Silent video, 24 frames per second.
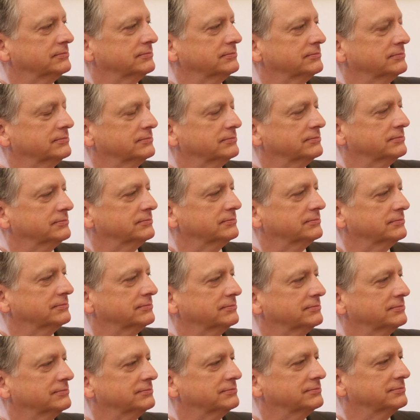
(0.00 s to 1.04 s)

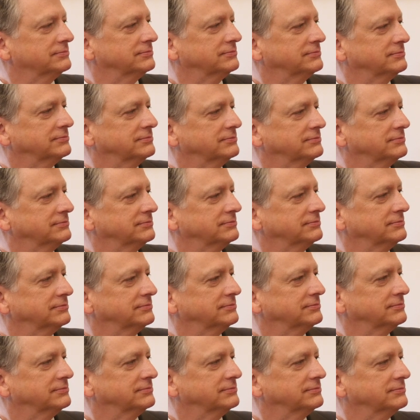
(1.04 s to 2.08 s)

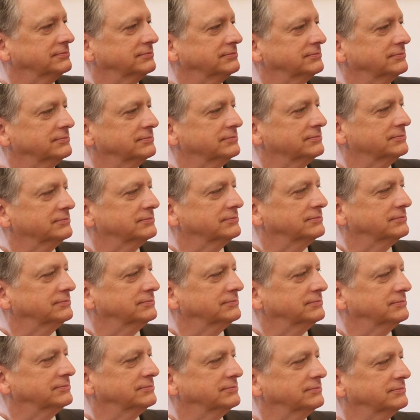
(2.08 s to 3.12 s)

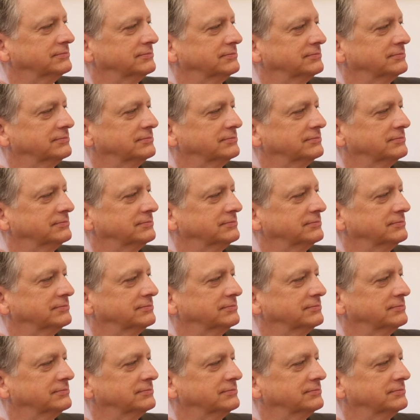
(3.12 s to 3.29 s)
No words are spoken by the person on screen.